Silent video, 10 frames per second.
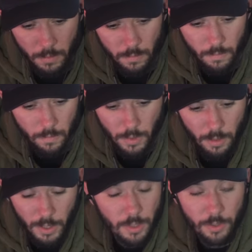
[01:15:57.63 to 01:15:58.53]

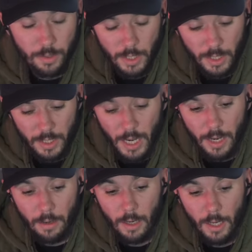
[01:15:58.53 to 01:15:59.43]
Wearing interesting
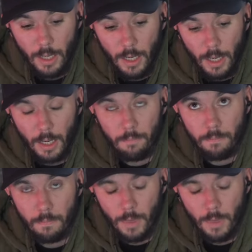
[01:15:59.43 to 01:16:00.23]
attire. Um,